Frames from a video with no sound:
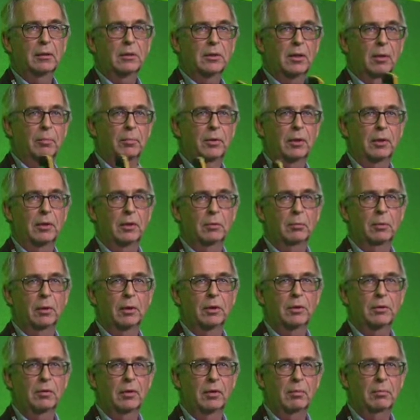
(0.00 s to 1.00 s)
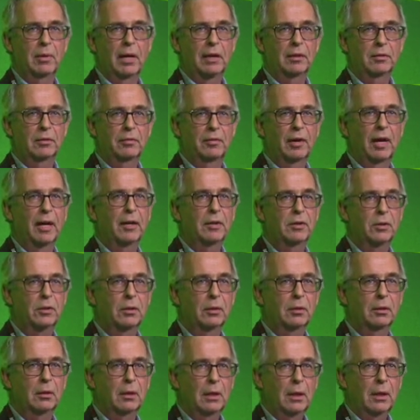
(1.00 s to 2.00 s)
something that works for the
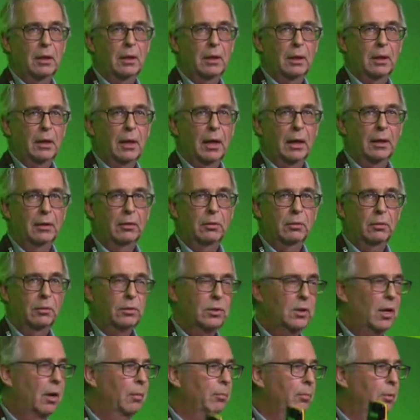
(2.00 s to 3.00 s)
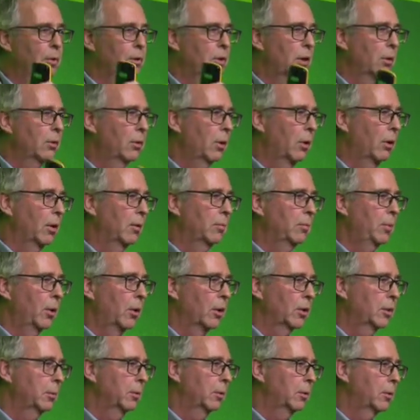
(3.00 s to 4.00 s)
manufacturer. And those numbers are not
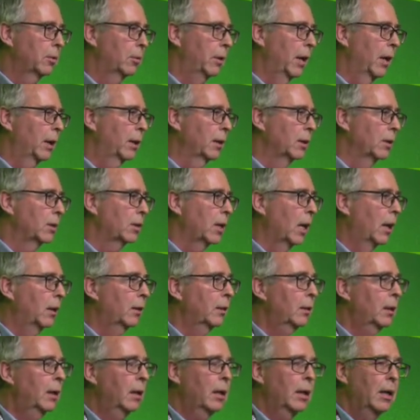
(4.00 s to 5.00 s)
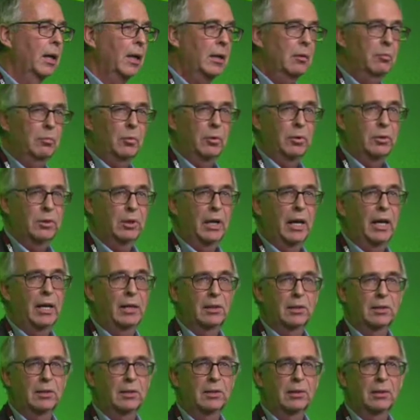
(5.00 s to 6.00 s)
impossible to reconcile in most
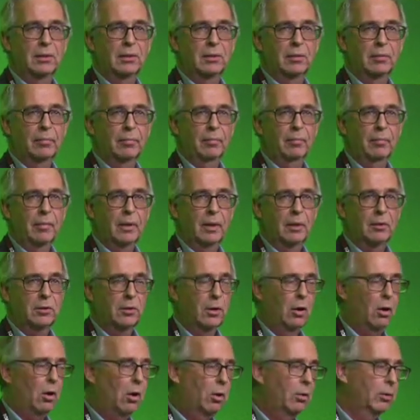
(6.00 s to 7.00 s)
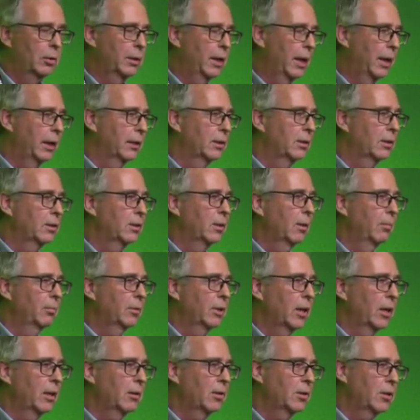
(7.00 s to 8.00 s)
cases. It's not all cases.
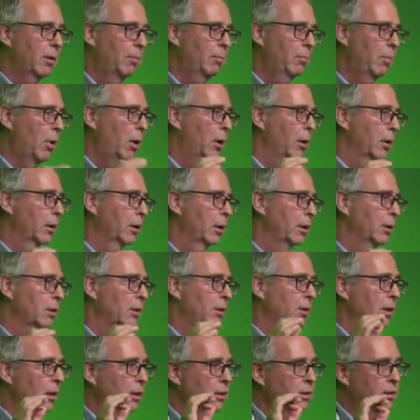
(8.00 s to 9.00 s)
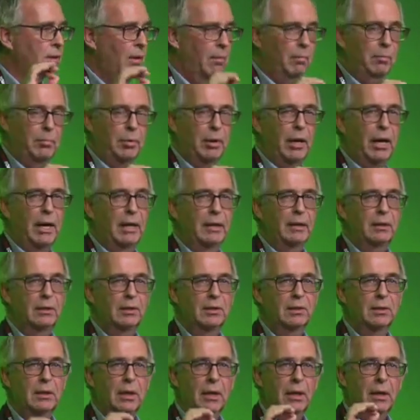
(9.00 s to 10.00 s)
Sometimes, some markets, some
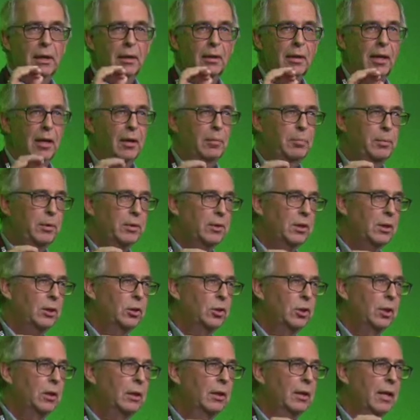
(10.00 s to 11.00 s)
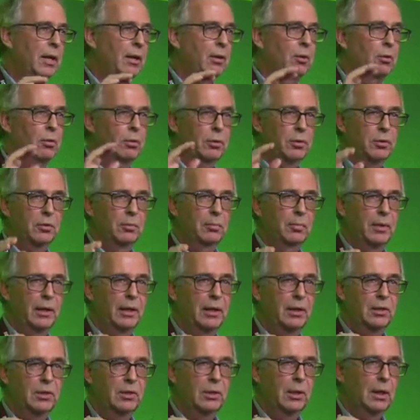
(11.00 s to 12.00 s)
brands, their positioning, their order
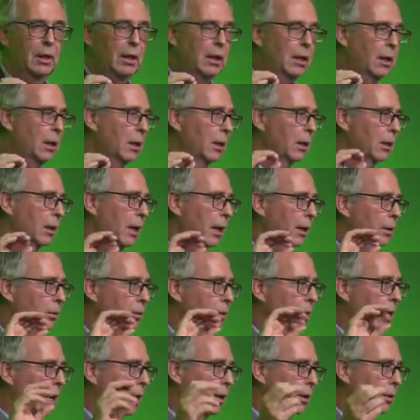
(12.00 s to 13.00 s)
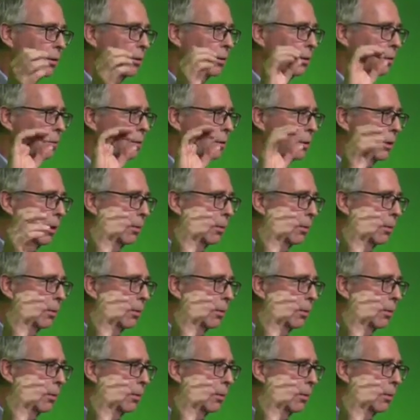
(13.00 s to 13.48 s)
mix, then you get sort of